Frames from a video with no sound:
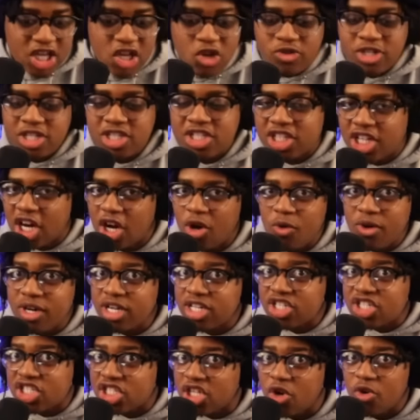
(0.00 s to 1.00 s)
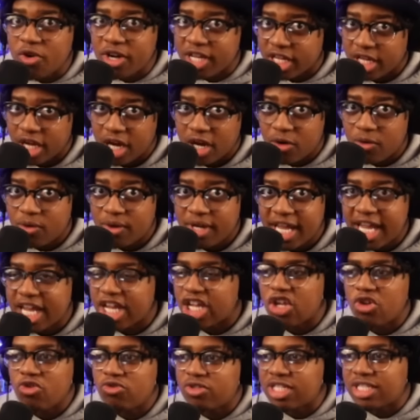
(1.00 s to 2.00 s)
just go in the studio and
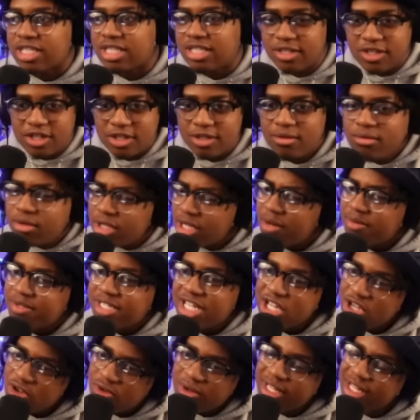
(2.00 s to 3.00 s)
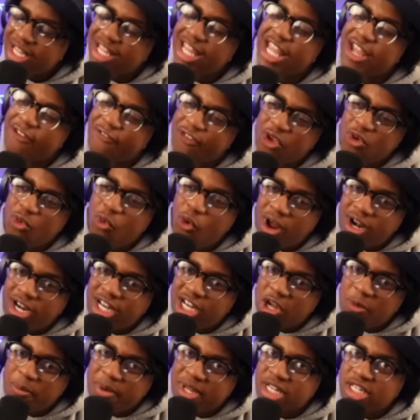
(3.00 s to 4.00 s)
you just, you know what I'm saying? If you want a
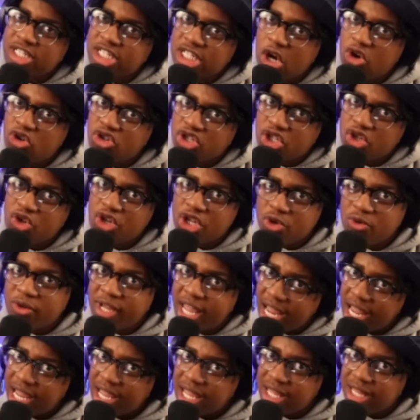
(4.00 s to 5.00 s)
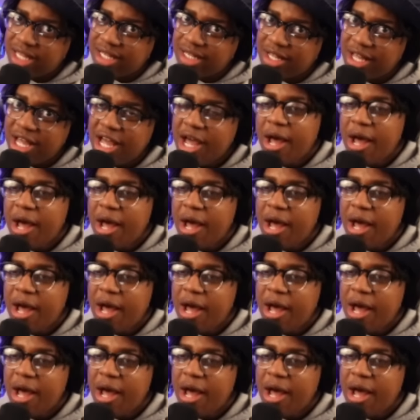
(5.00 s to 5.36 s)
little bit of soju, you can.